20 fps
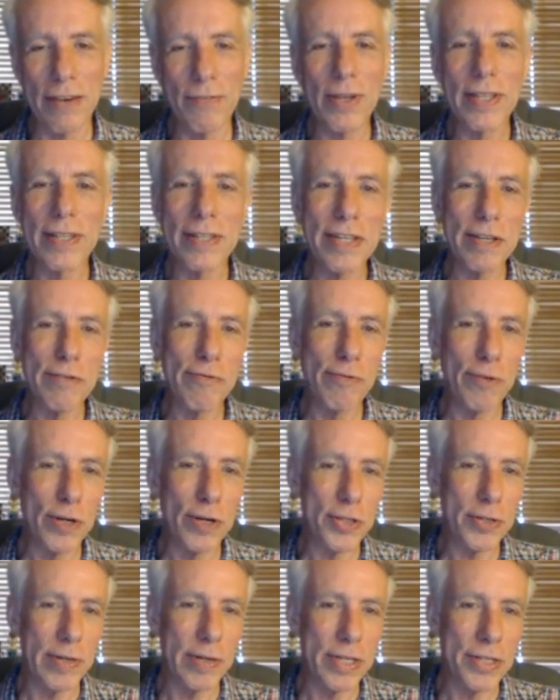Well, the d4
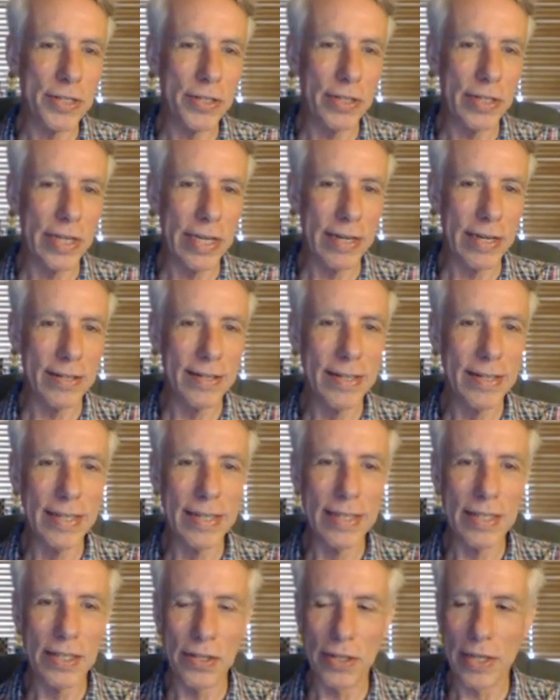square is good here,
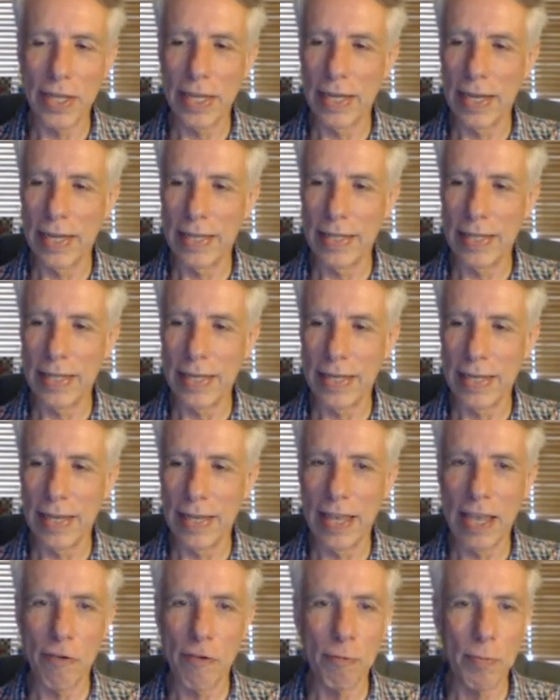looking at the uh,
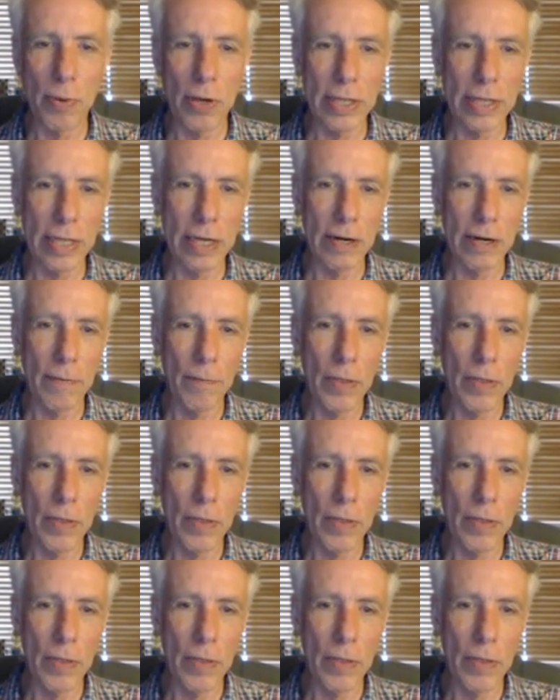f pawn there.